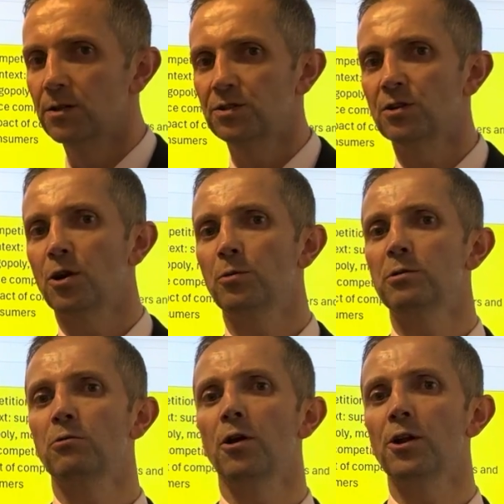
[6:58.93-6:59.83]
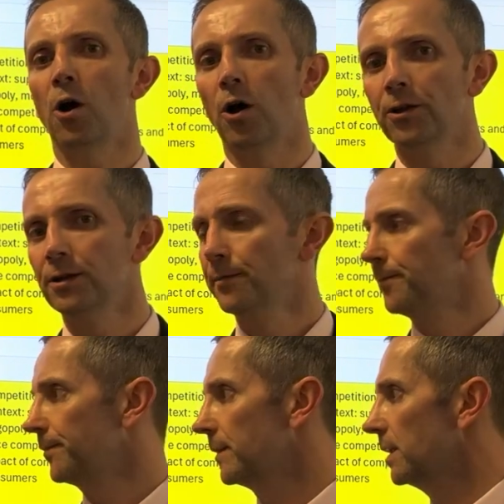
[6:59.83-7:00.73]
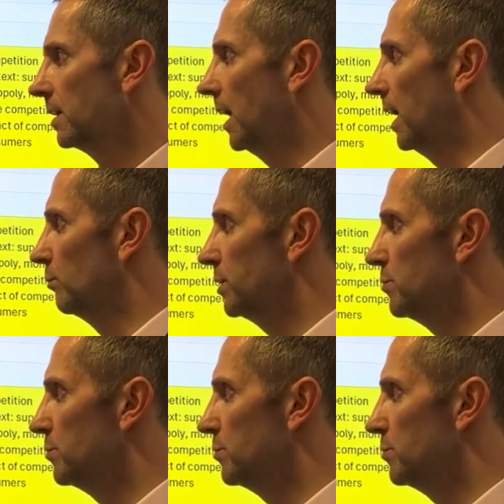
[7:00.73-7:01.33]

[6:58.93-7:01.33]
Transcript: So now we run on and we